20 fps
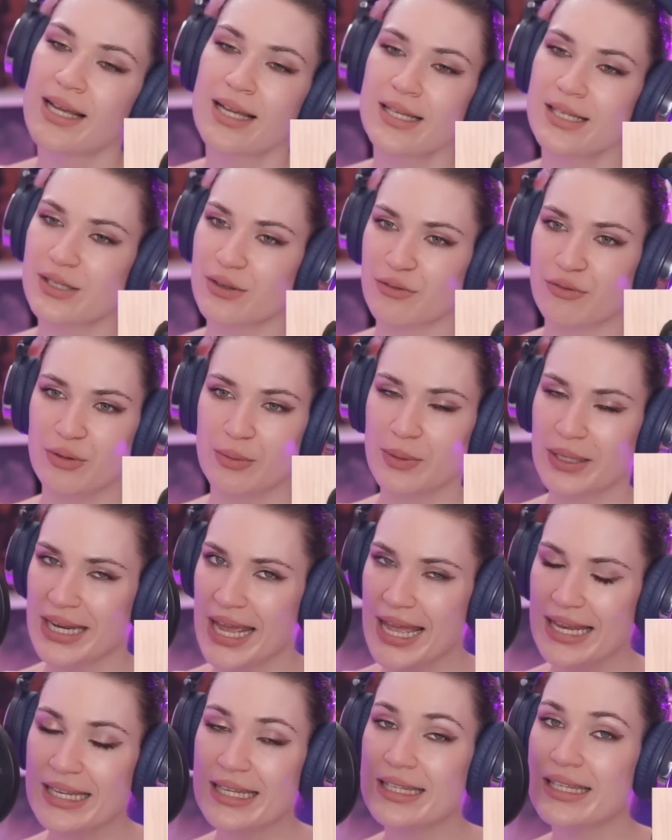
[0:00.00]
So if I'm gonna
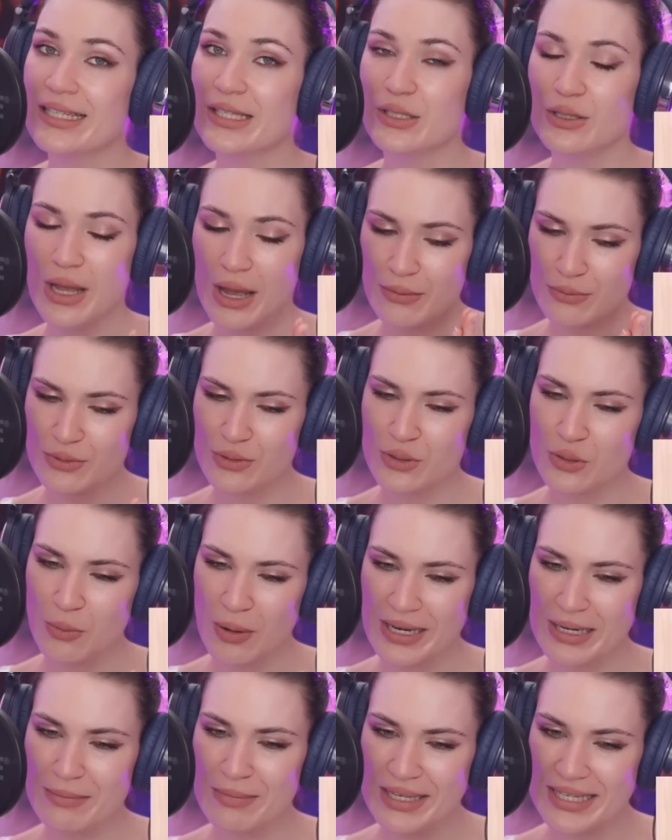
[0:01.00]
edit this down to
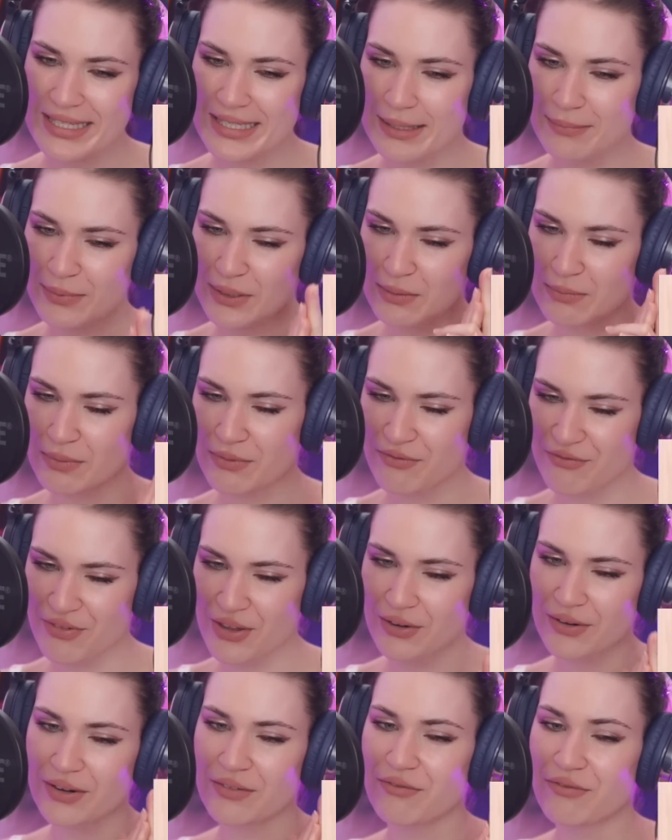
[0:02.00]
20 minutes, I'm gonna be
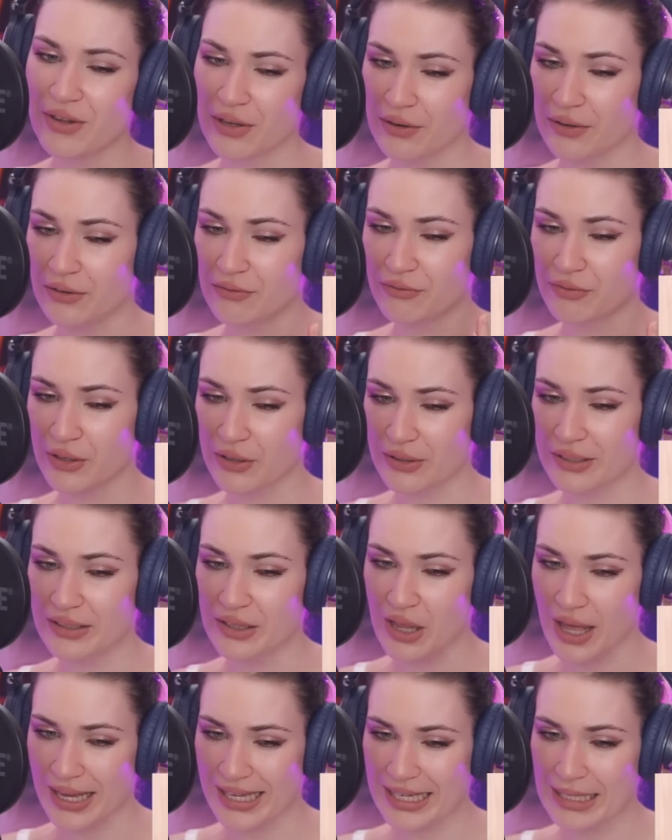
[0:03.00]
very, very, very
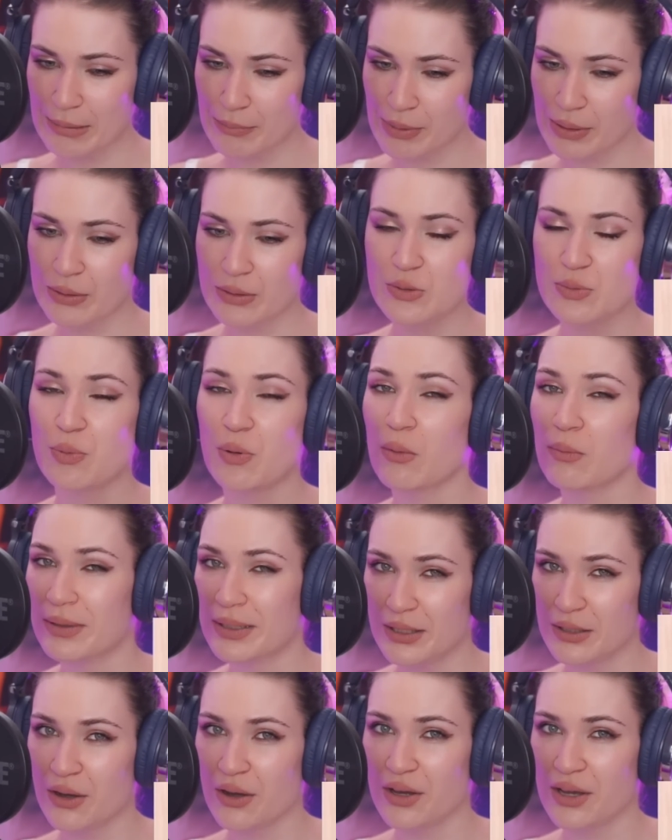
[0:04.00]
lucky, but it's
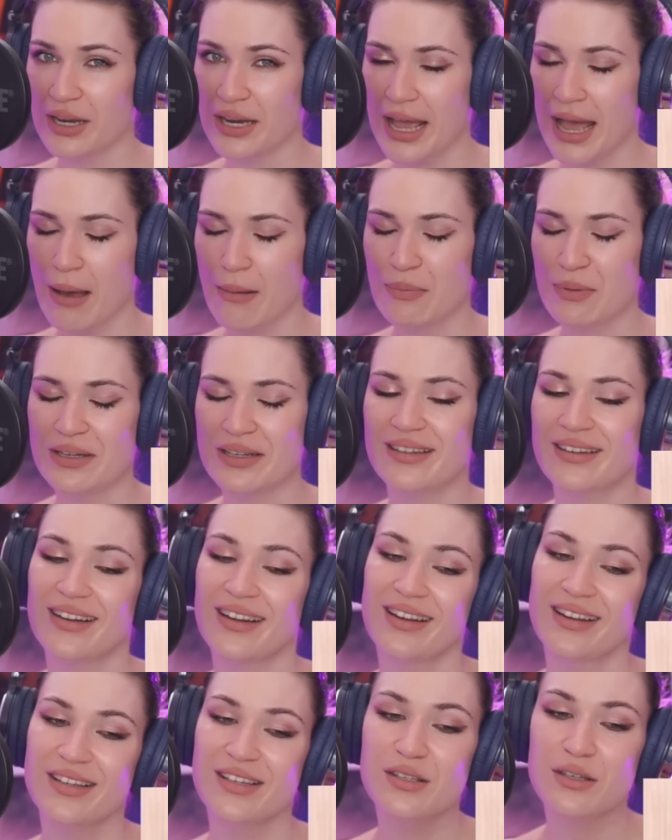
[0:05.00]
probably not gonna happen.
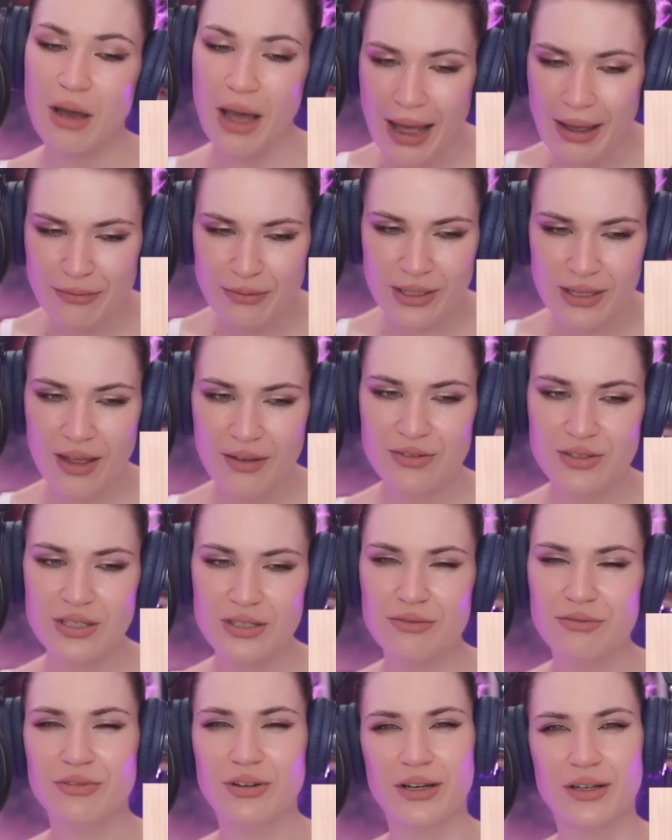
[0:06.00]
So I would love
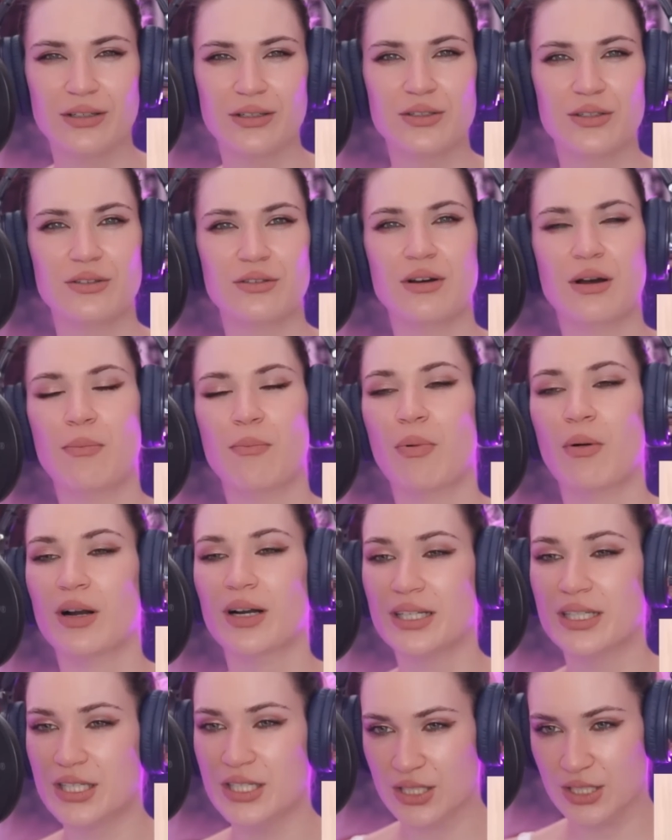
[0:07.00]
to rather do a
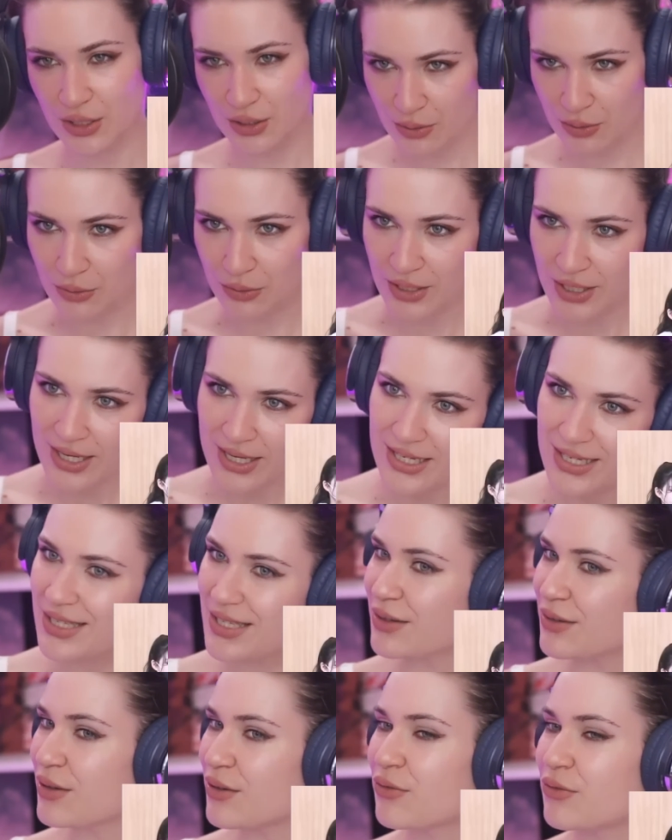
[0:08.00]
part two.
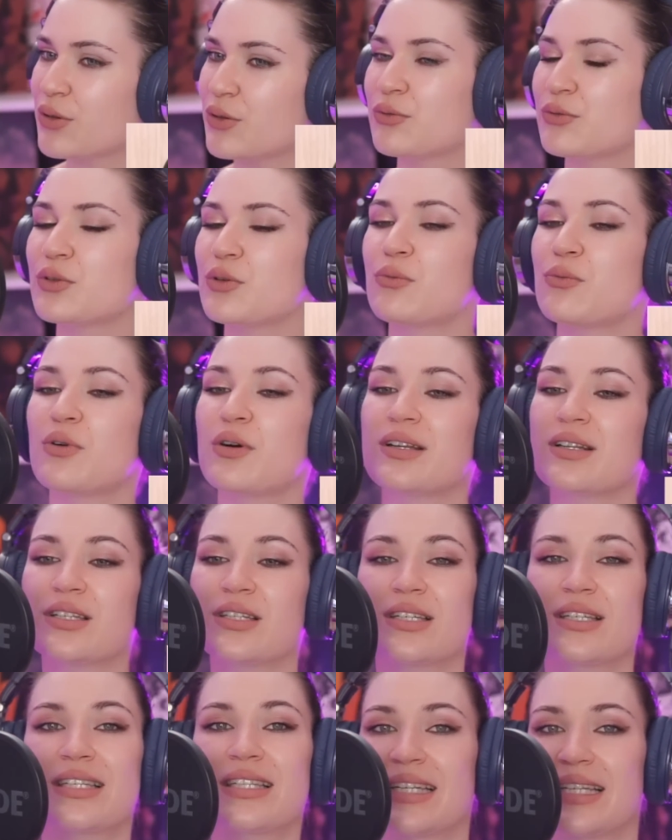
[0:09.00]
So if you would want
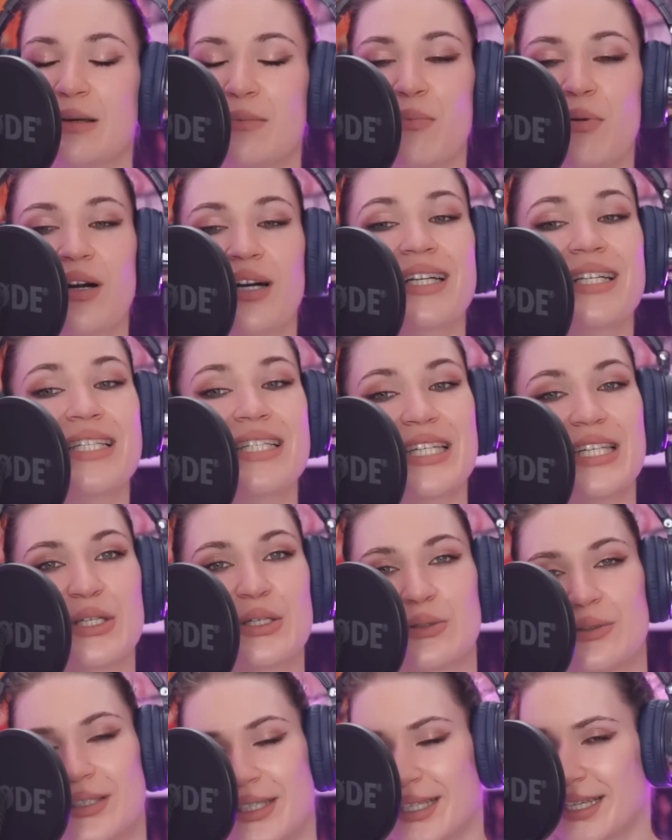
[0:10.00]
to see the part
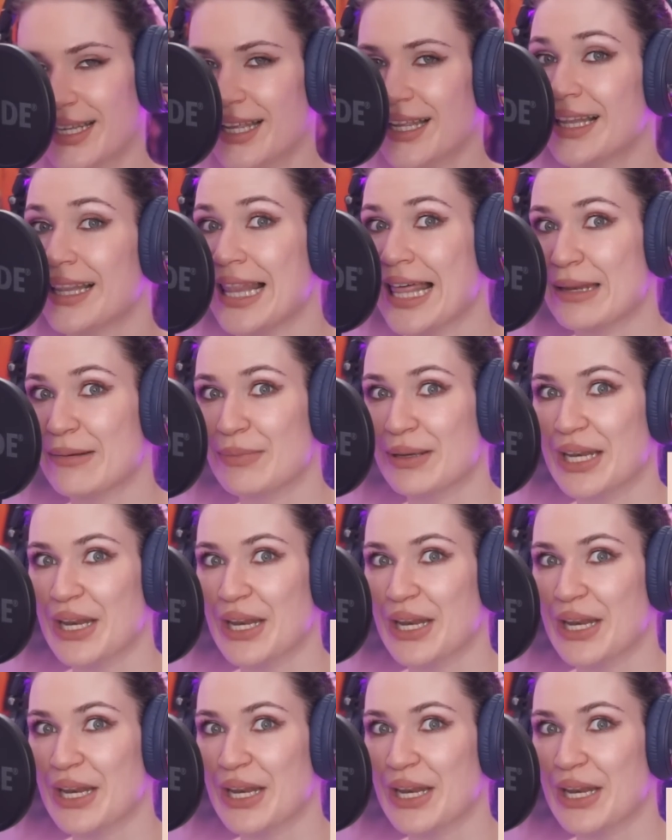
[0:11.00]
two, let me